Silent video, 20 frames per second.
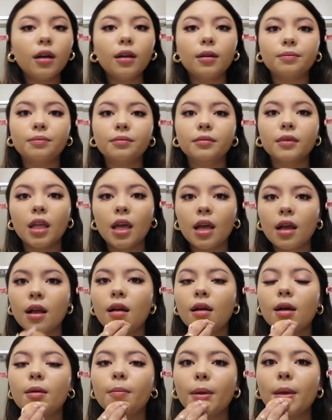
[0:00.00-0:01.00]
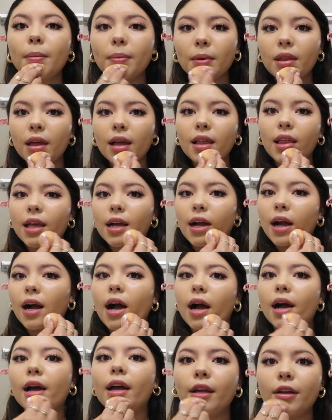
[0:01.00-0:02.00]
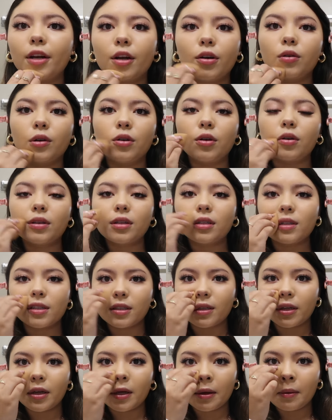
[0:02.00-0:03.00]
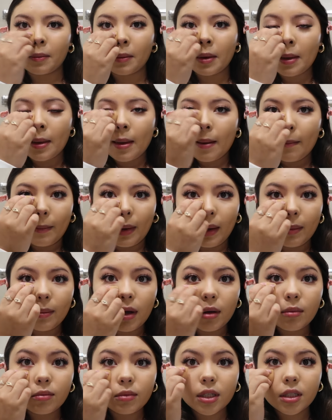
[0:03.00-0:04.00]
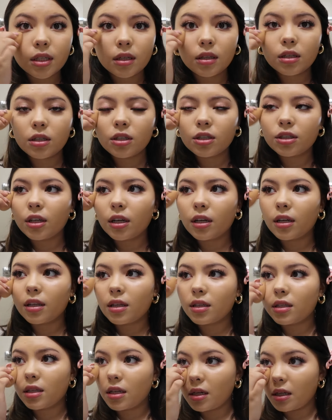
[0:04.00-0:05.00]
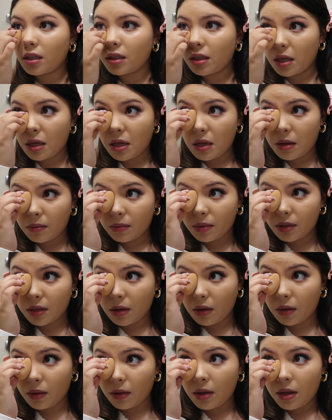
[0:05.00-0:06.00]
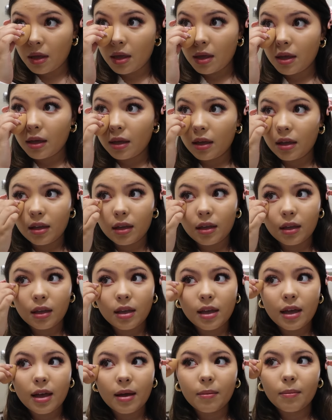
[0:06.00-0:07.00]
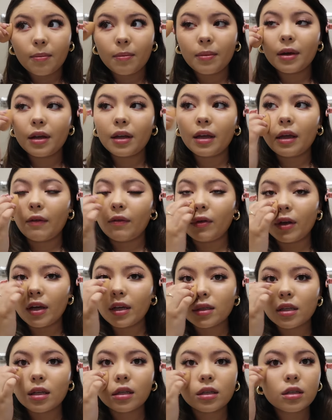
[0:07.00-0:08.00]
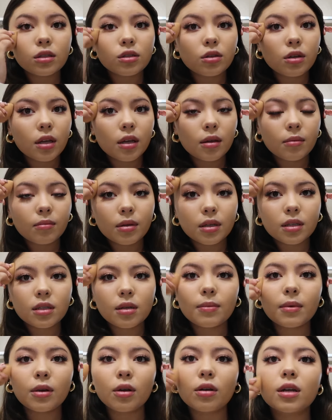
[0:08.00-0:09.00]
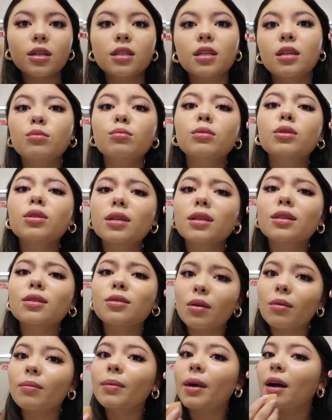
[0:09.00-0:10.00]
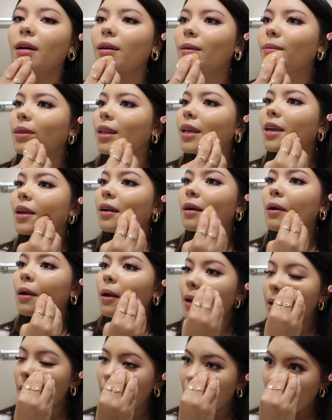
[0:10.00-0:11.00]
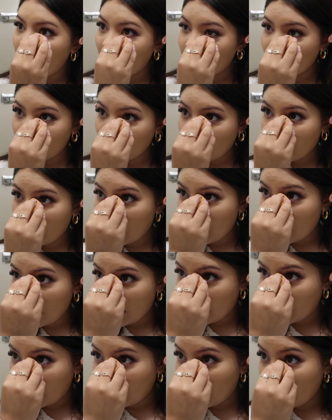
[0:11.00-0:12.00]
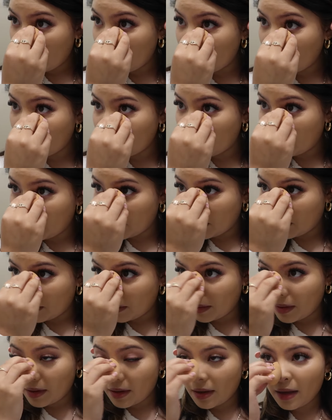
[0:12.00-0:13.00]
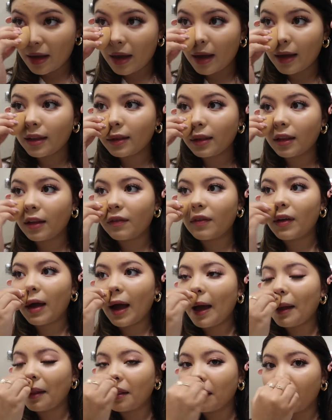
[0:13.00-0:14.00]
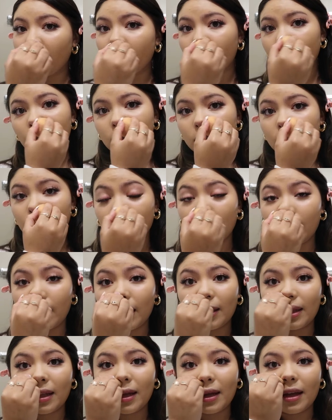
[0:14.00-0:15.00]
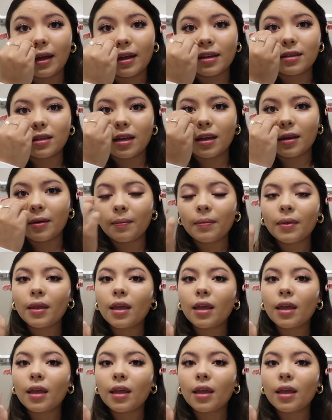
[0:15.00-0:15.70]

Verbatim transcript: um, people that like I know don't listen to him. My mom recently just started listening to him, so yeah. But if you guys listen to him, please let me know because his music is so bomb. Like, it's like, I don't even know. I love it. I love music like that, guys. Like,